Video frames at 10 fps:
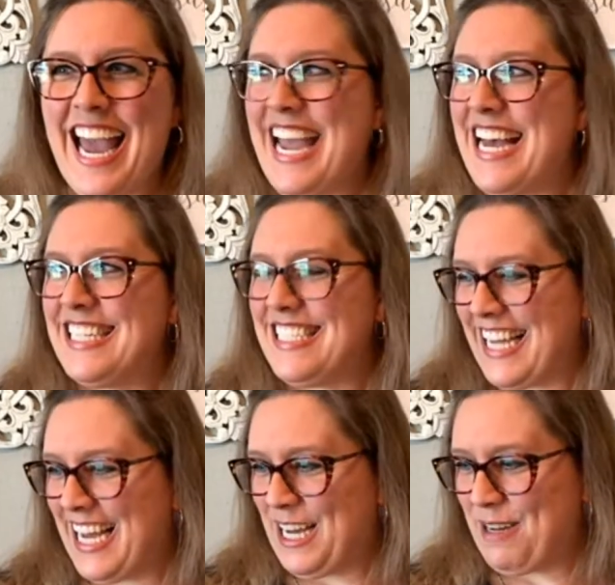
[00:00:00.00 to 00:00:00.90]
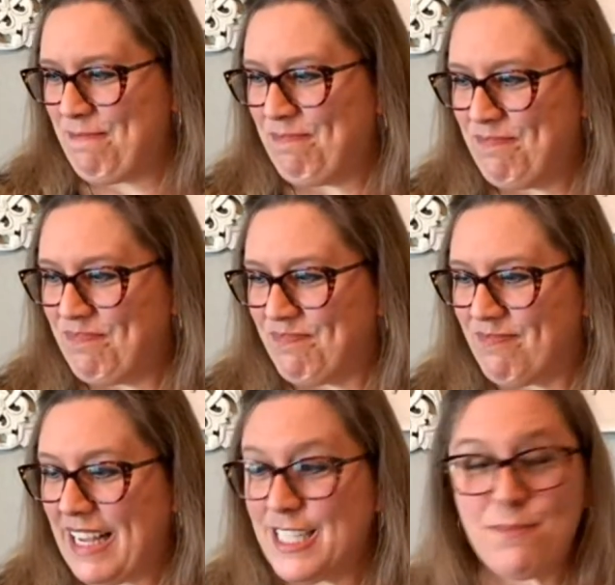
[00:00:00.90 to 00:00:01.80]
and um,
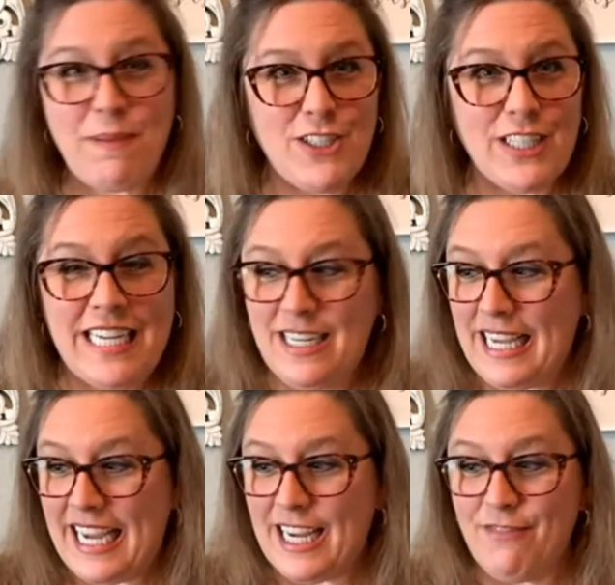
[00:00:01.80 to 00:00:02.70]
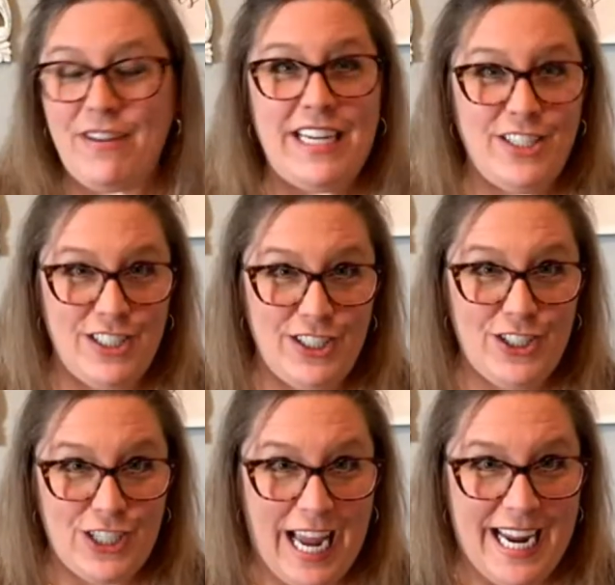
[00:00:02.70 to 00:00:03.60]
especially inconvenience
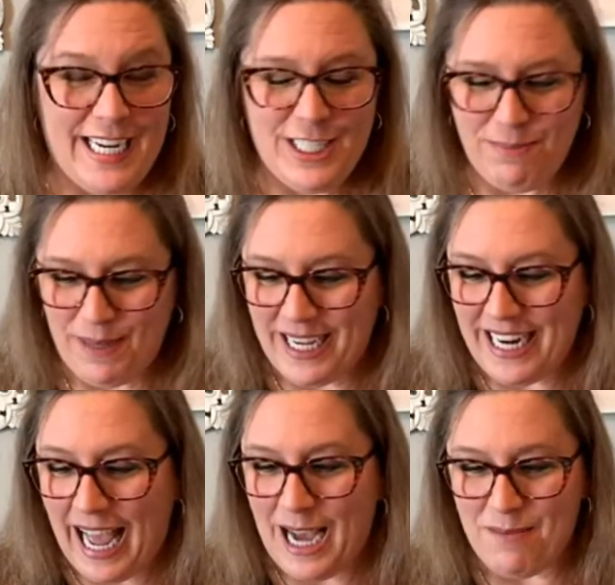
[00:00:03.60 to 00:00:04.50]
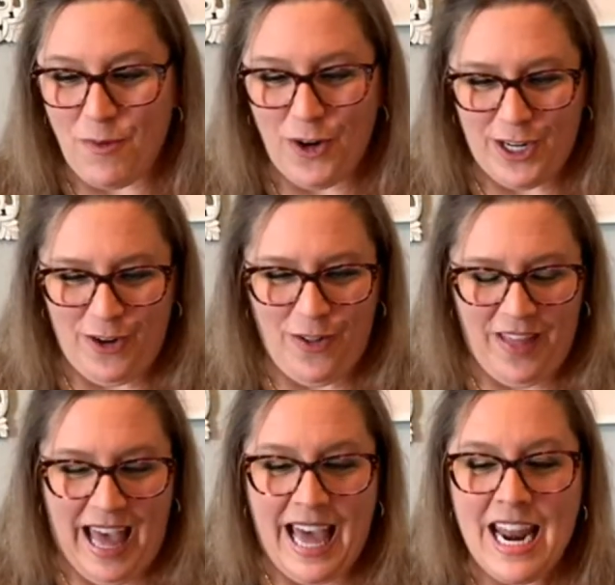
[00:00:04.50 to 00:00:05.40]
change, but I'm working on
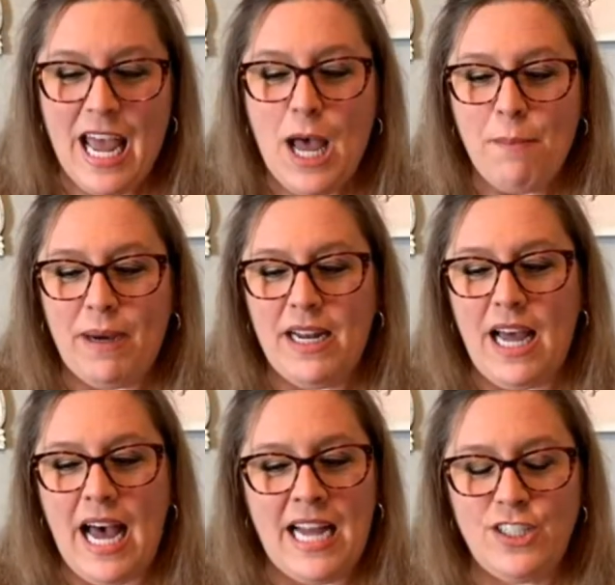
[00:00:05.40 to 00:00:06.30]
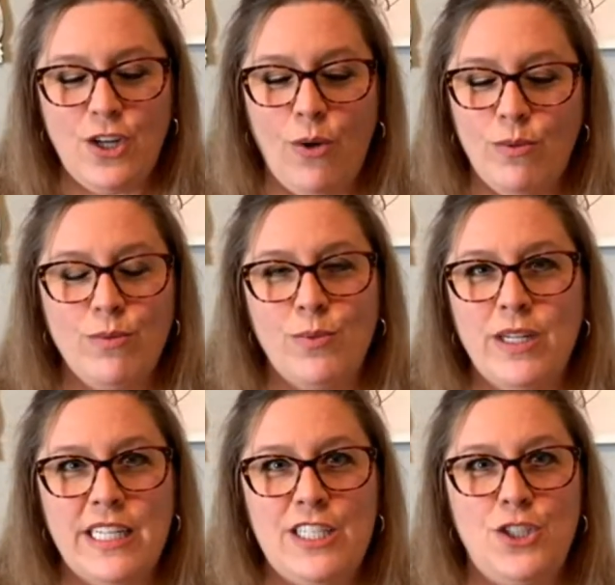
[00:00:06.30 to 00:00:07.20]
that. But I don't
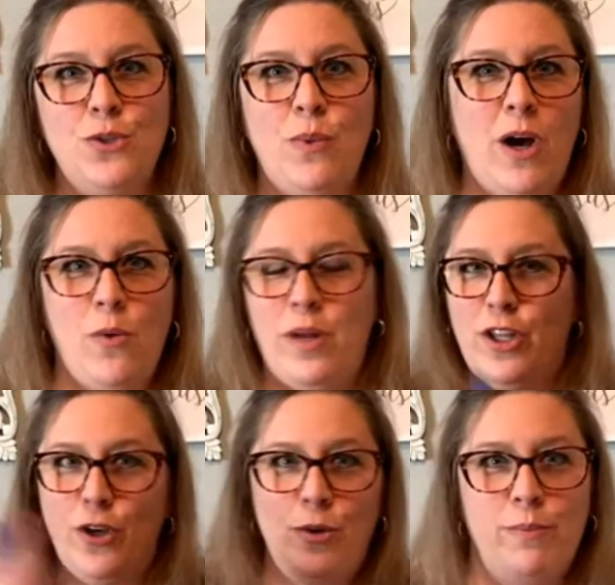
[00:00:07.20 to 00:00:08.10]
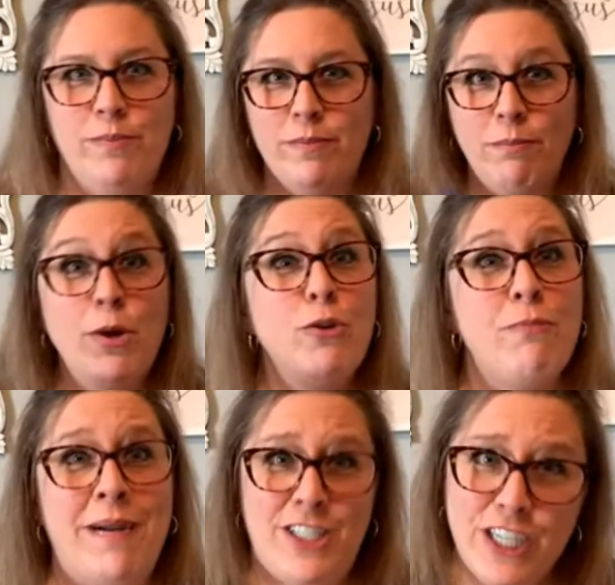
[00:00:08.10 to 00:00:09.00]
really do well when you move
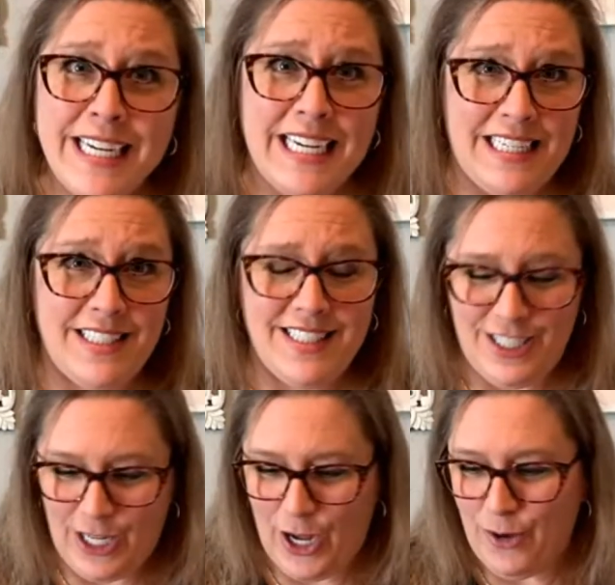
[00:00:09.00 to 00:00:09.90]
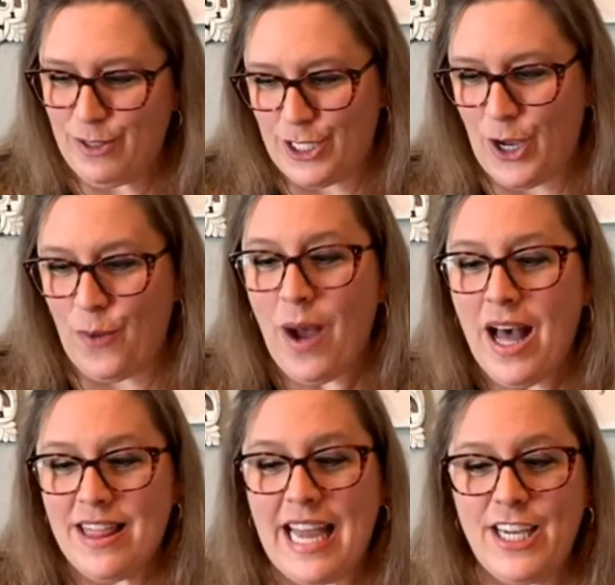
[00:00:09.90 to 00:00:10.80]
my cheese, you know? So
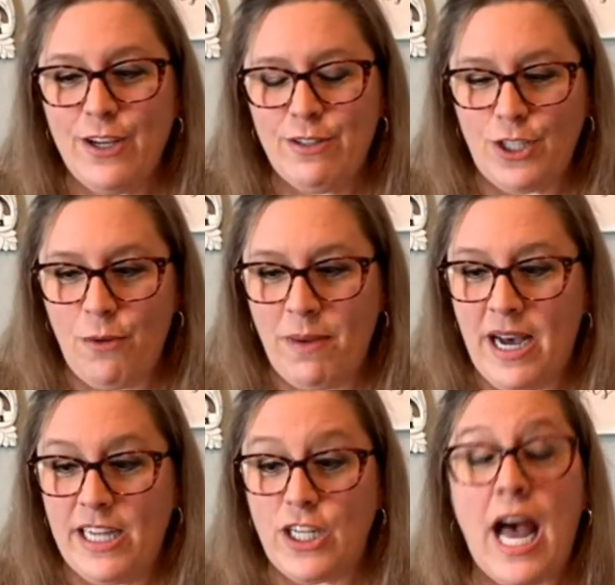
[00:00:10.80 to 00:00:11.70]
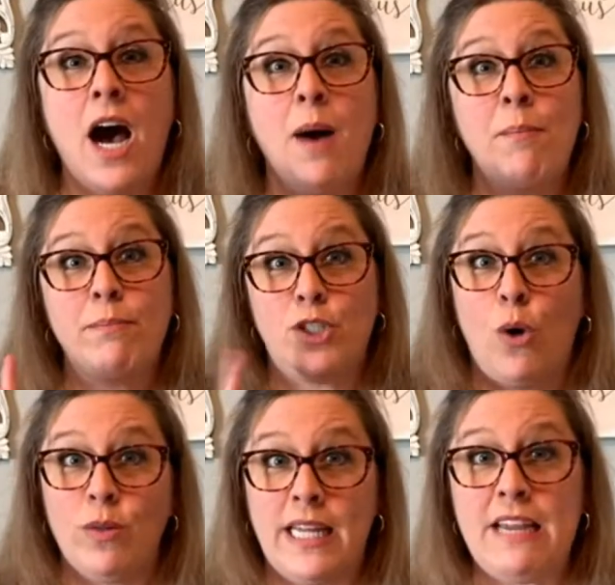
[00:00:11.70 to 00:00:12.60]
thank you so much. Um,
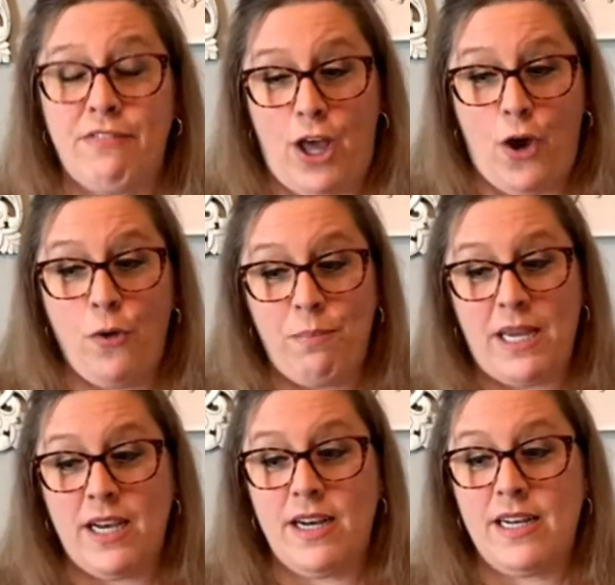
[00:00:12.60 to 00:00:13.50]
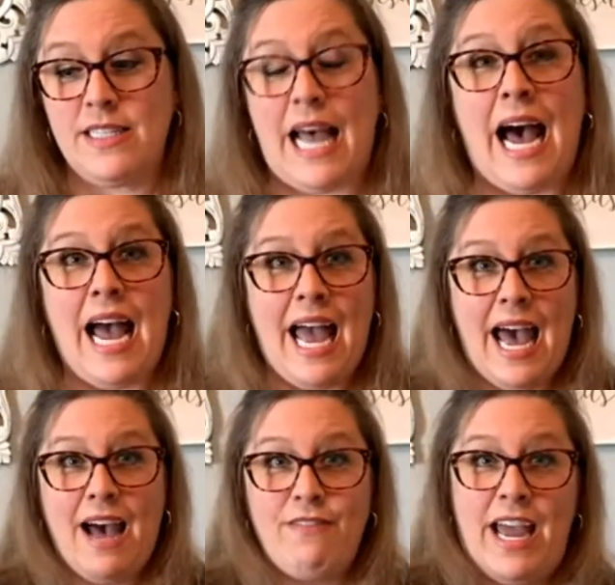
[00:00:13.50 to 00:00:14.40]
don't leave though, because I
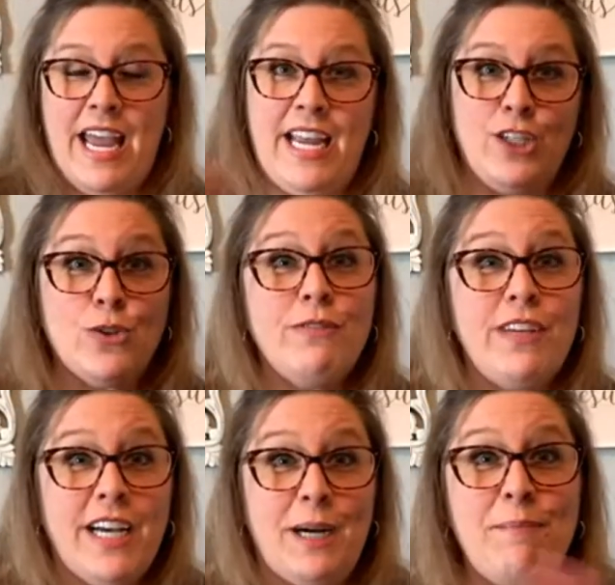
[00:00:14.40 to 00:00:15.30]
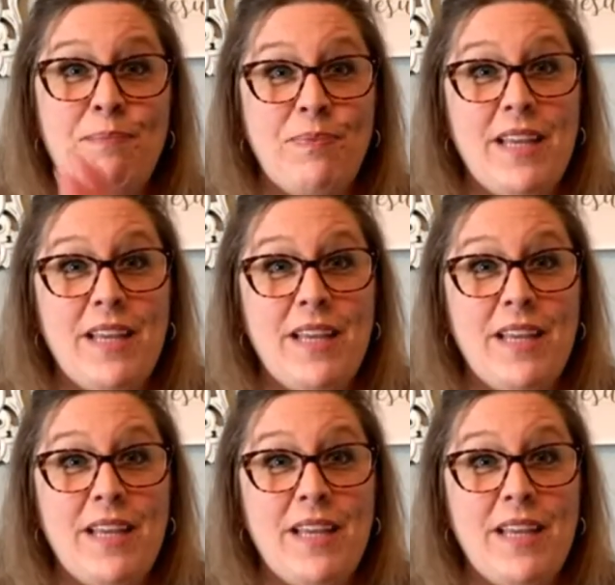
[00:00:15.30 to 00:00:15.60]
have a trivia,